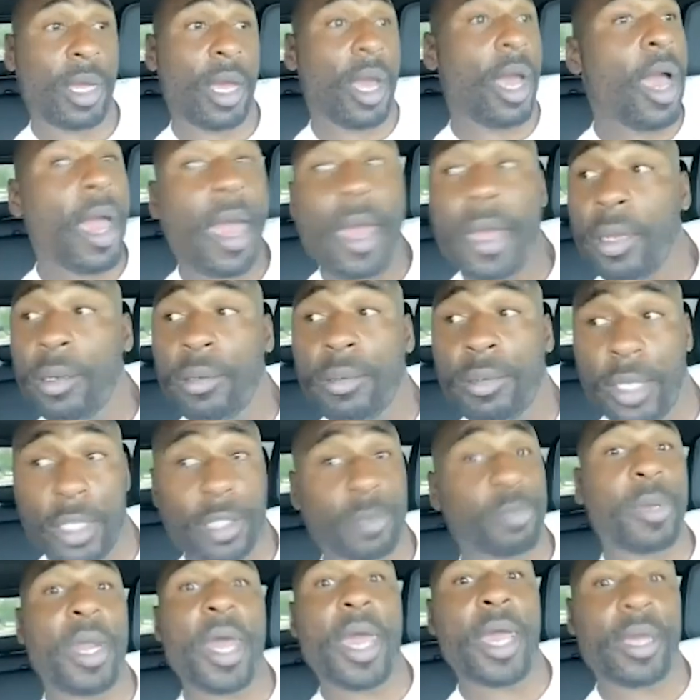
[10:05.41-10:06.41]
All right,
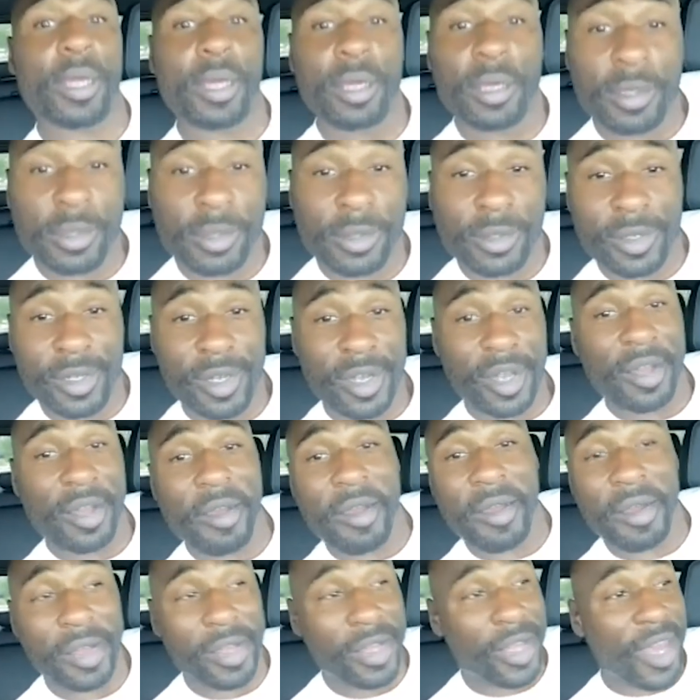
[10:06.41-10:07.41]
let's play.
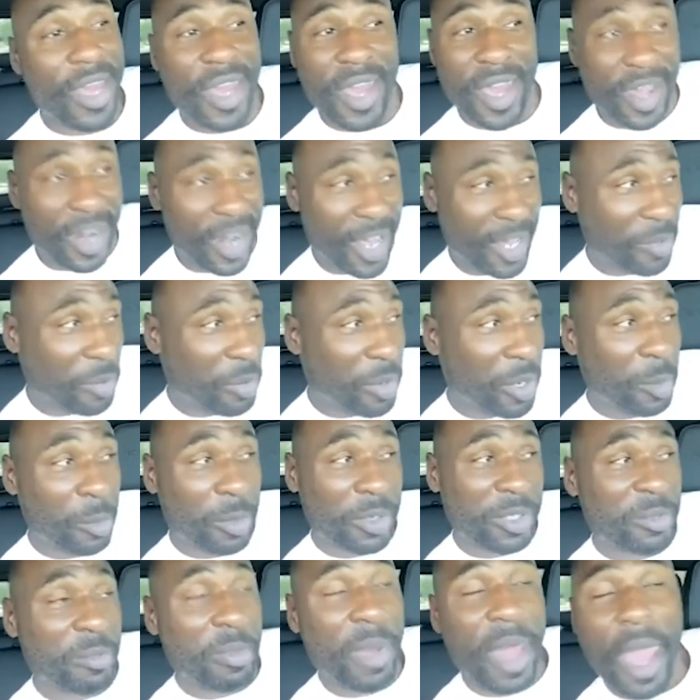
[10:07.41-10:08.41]
And that's what it
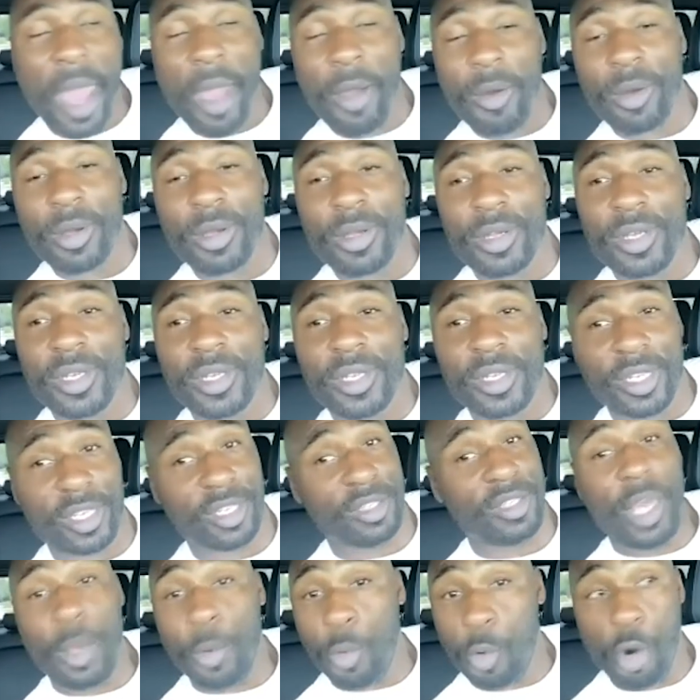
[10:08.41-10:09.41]
was about.
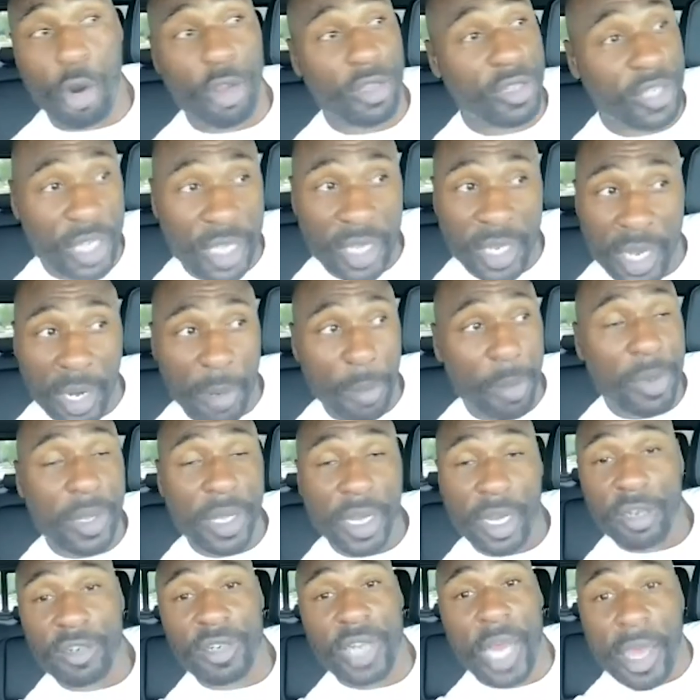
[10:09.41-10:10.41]
Because they weren't sitting there
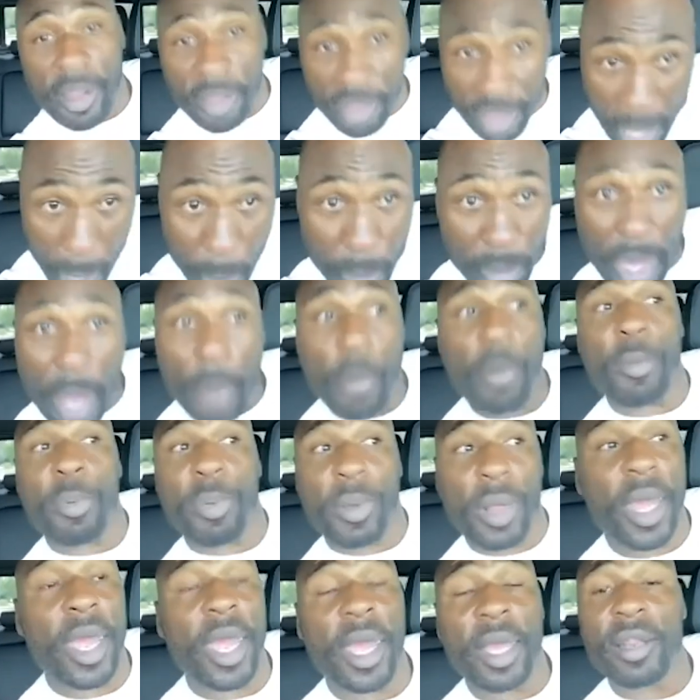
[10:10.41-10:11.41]
players. They were
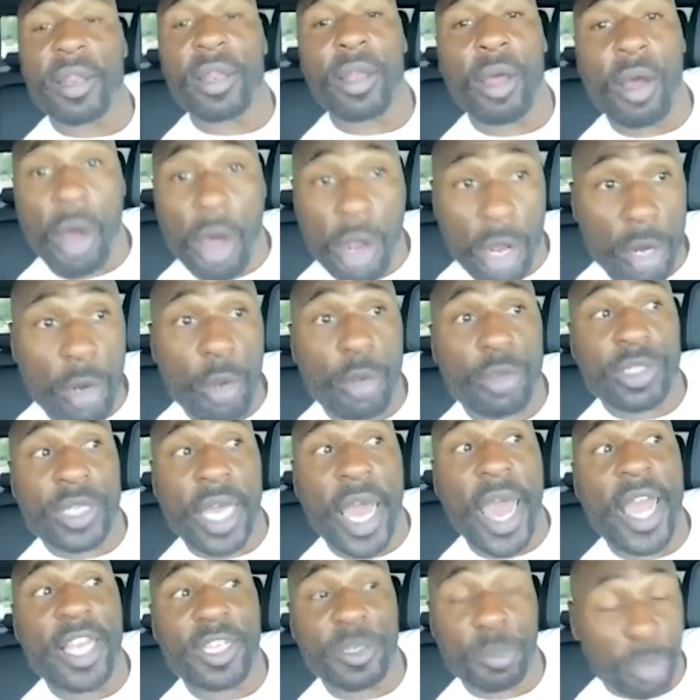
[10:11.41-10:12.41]
playing. All of those
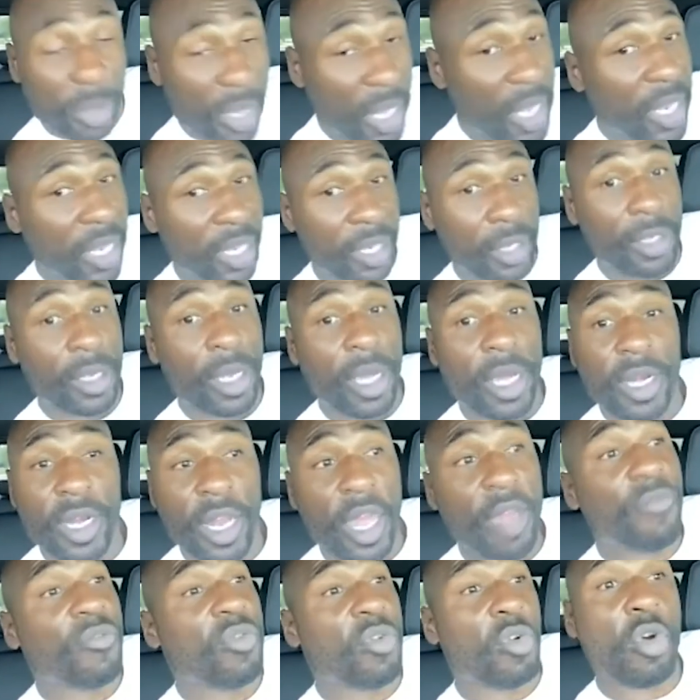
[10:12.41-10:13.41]
guys played.
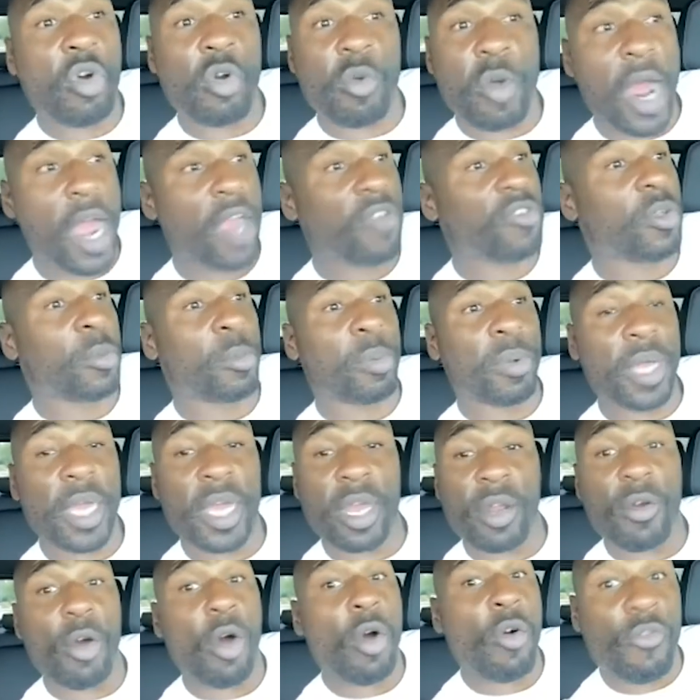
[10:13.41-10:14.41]
They full roster
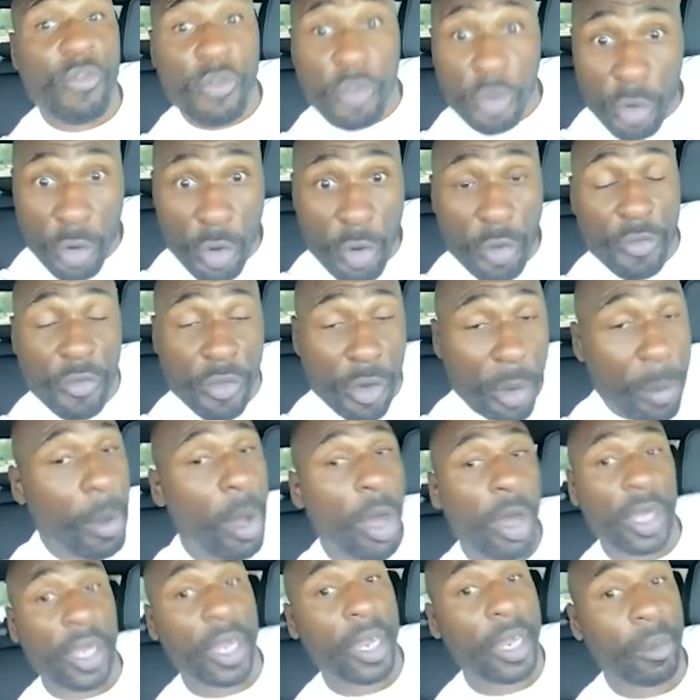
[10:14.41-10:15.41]
played a full
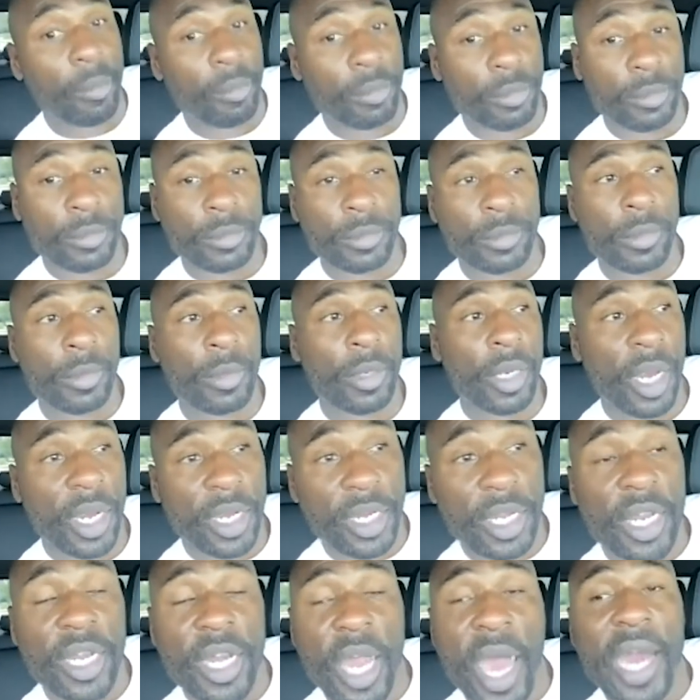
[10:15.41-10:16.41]
football game. And
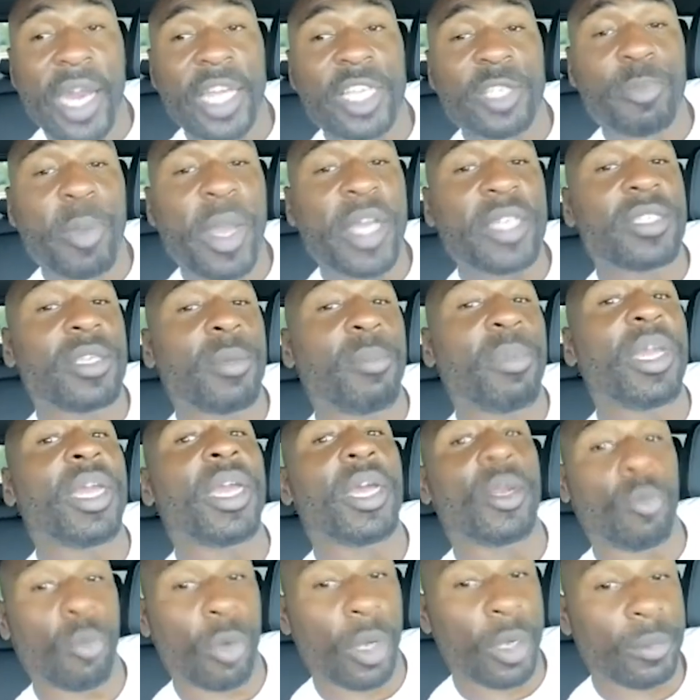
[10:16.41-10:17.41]
did not expect to be
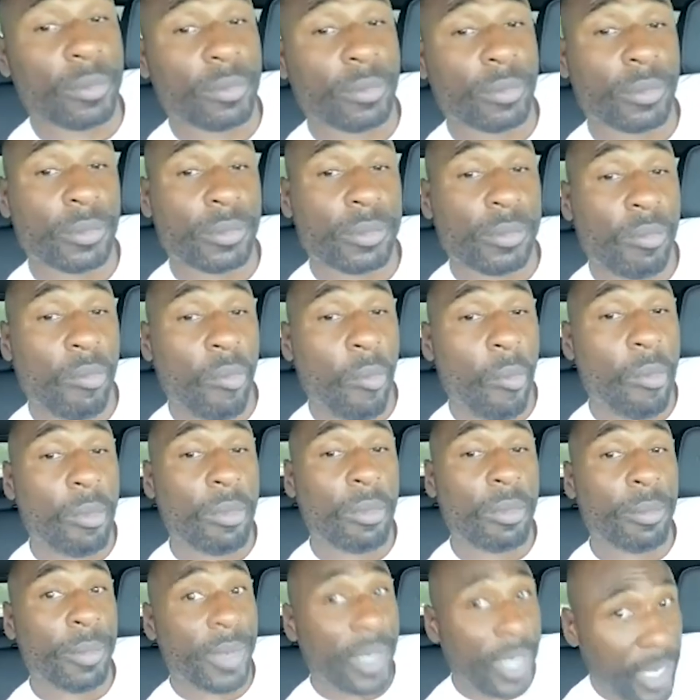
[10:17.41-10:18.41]
in one.
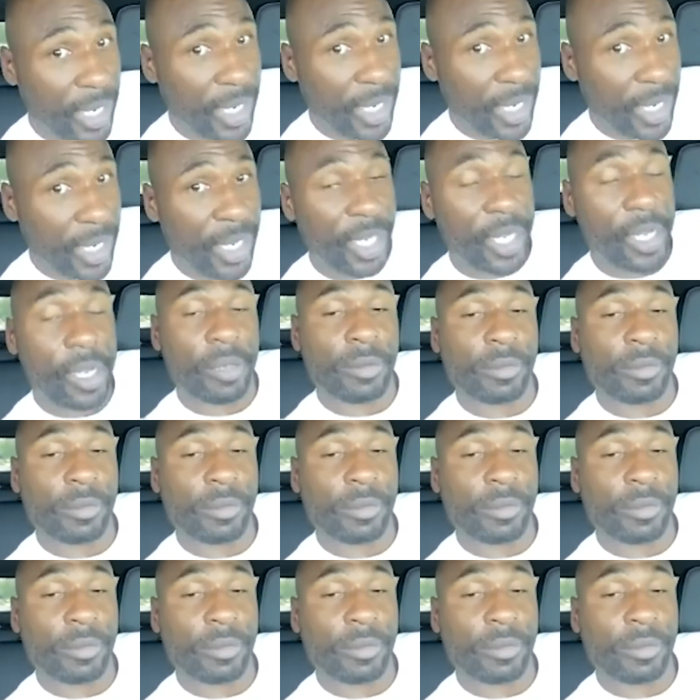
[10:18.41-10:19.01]
But they did.